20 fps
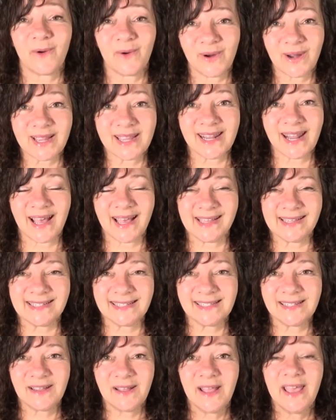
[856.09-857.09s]

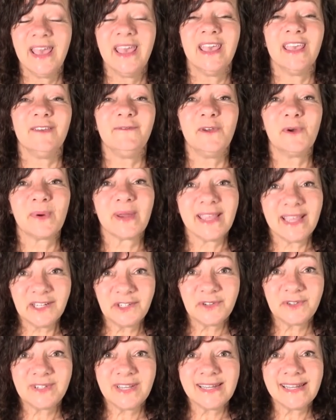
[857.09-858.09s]
organized. If you are
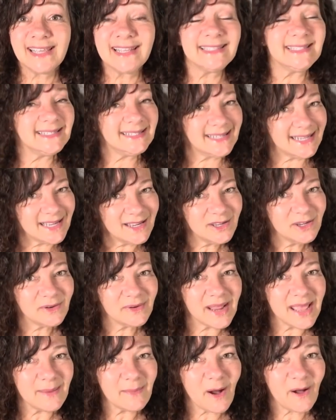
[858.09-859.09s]
interested in seeing your
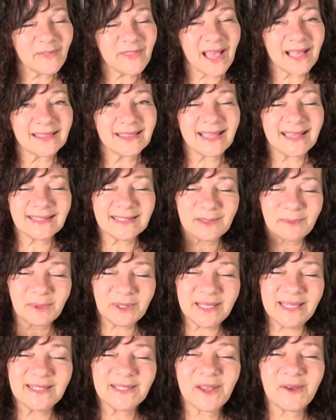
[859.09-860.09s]
name on that list,
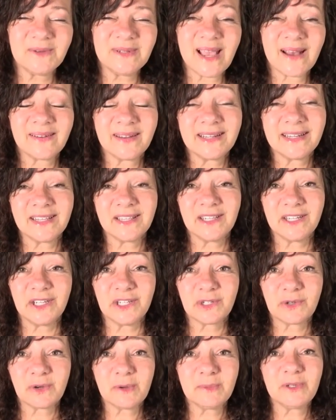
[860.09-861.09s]
please go down into the
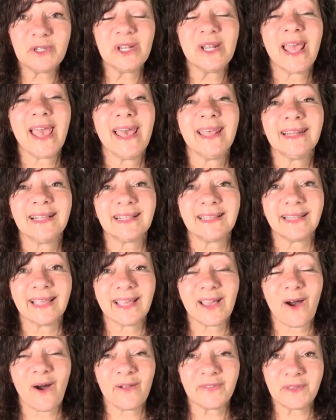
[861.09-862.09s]
description and
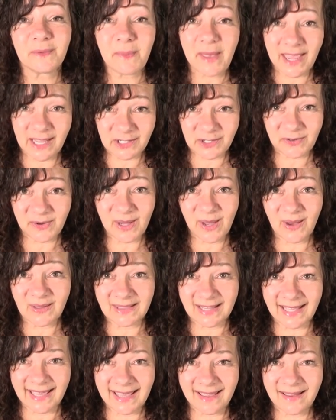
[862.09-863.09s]
click on the
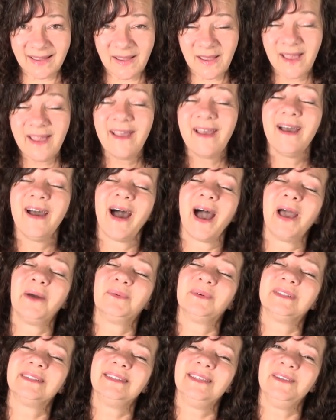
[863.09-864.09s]
Patreon link. I
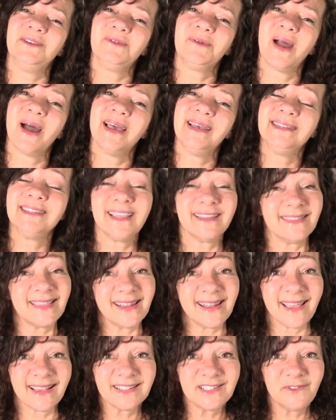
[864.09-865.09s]
will see you guys in the
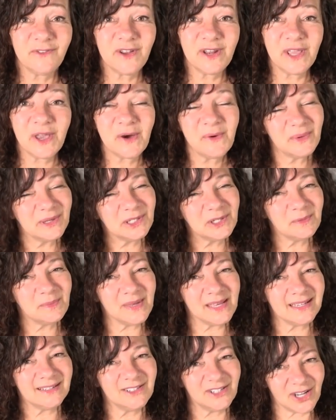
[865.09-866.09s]
next video, which will
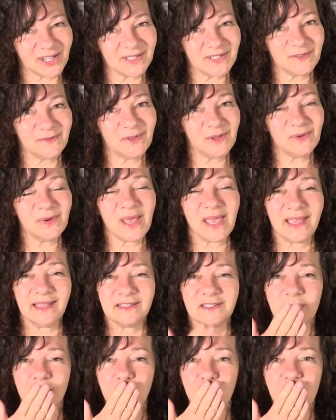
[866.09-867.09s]
be in just a few
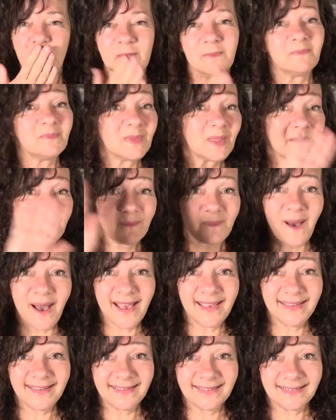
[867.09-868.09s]
days.
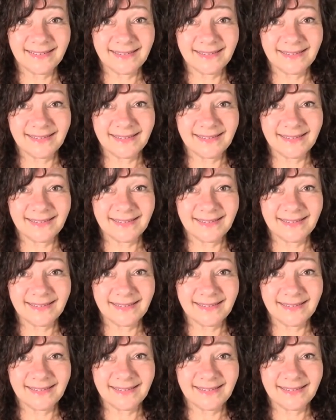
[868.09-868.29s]
Bye.